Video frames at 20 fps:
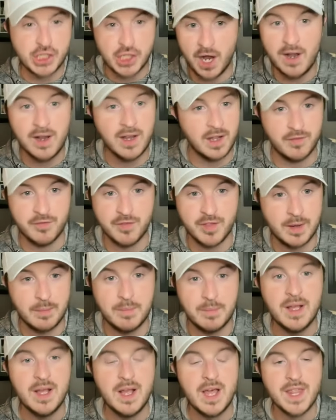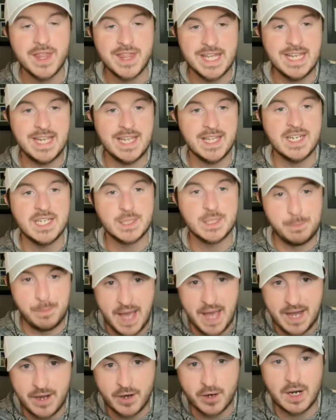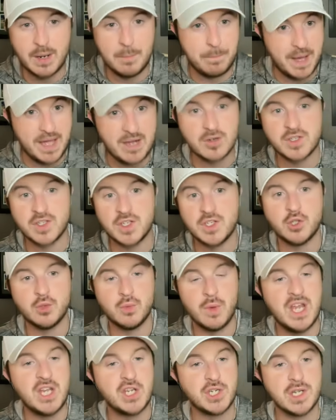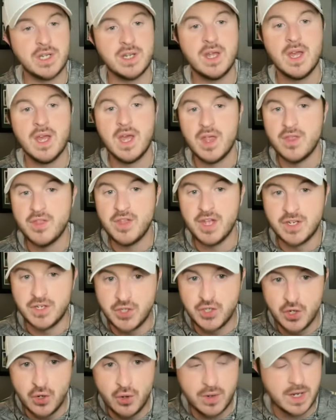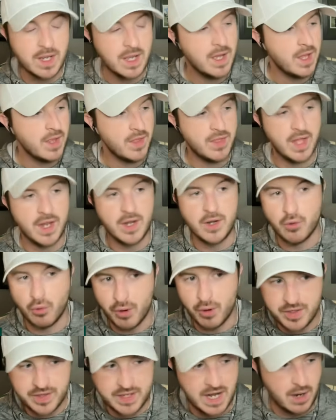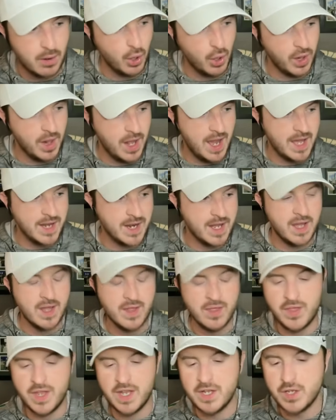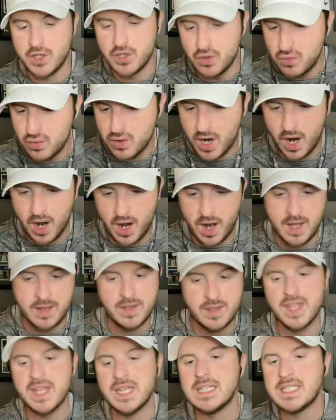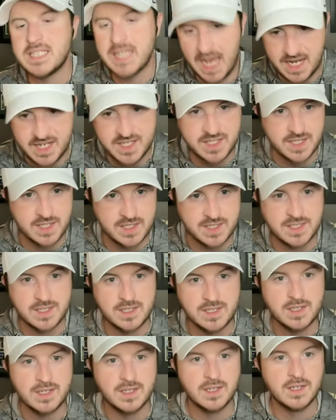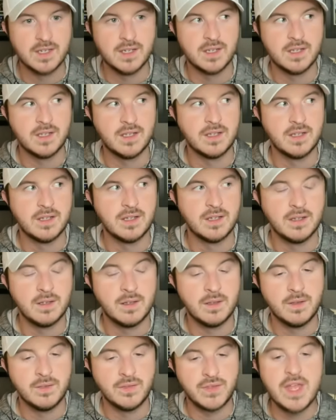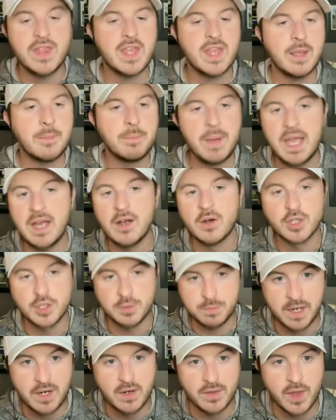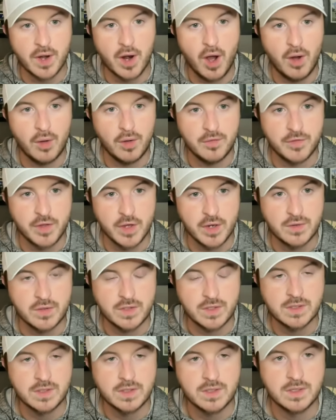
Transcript: chunk of them think it is better, a better situation than Duke, than North Carolina, than UConn, than Texas. They think Baylor's bigger than all of those.